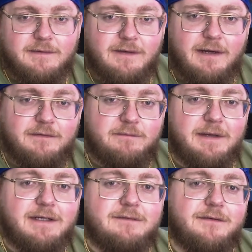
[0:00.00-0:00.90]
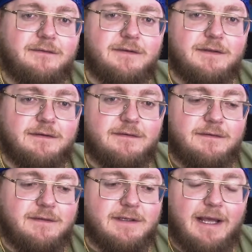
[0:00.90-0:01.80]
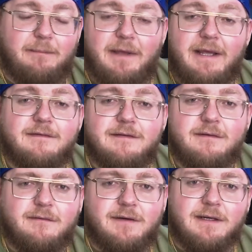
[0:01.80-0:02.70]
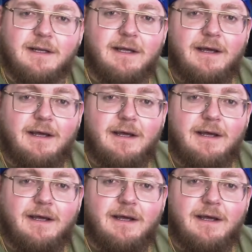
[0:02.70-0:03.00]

It's not respective of the campaigns that you were in,